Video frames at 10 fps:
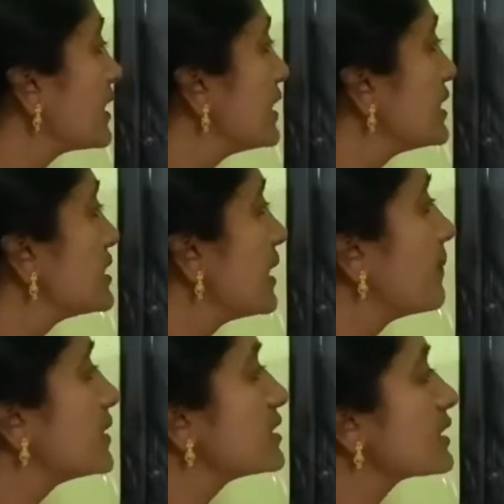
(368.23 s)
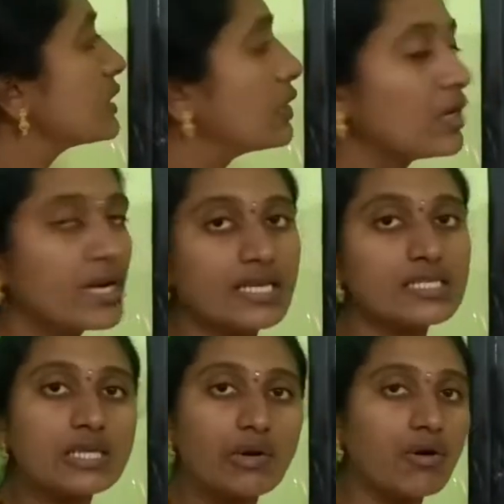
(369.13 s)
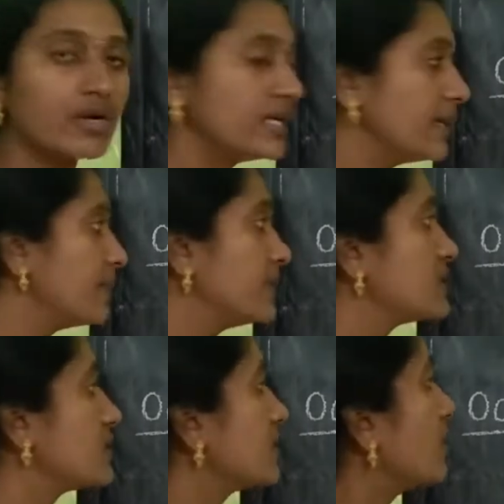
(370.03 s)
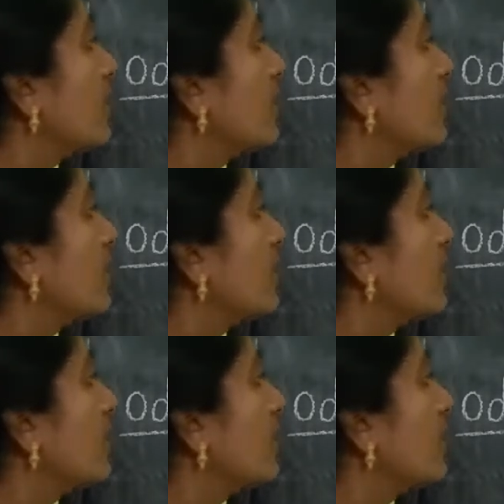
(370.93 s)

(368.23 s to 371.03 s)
These numbers are called as odd numbers.